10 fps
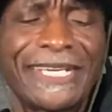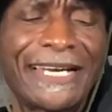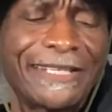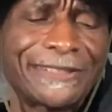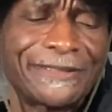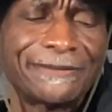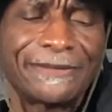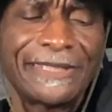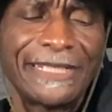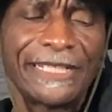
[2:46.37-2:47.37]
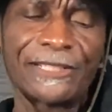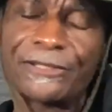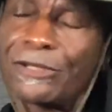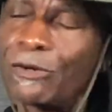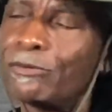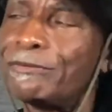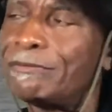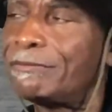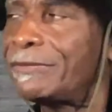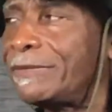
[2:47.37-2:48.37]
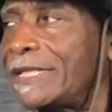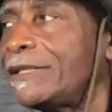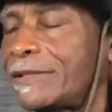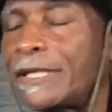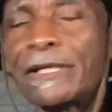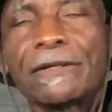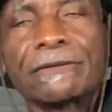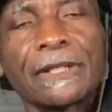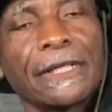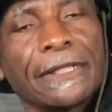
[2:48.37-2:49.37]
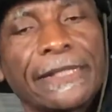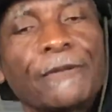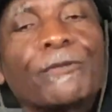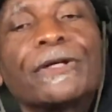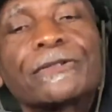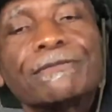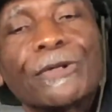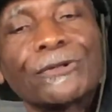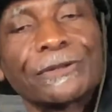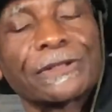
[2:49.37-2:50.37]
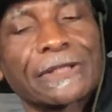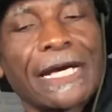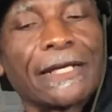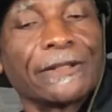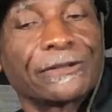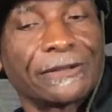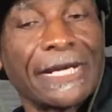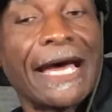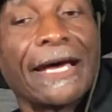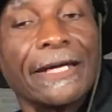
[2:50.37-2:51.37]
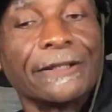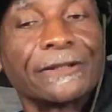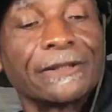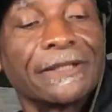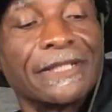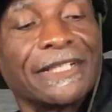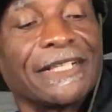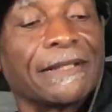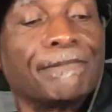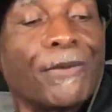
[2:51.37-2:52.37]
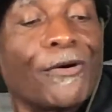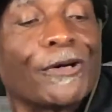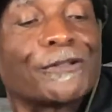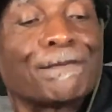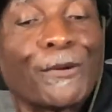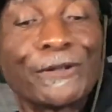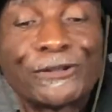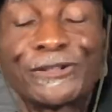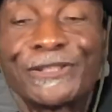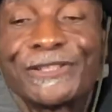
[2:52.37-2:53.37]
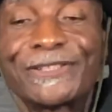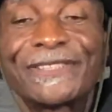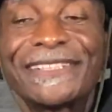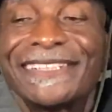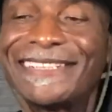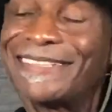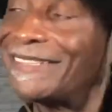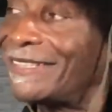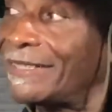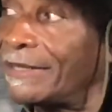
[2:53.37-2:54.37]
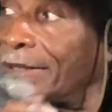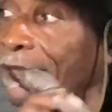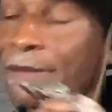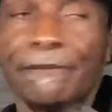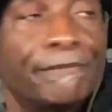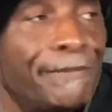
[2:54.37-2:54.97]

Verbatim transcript: guys, it's so detailed that once Moses Collins dies, mm -hmm. Barnes purchases Yo.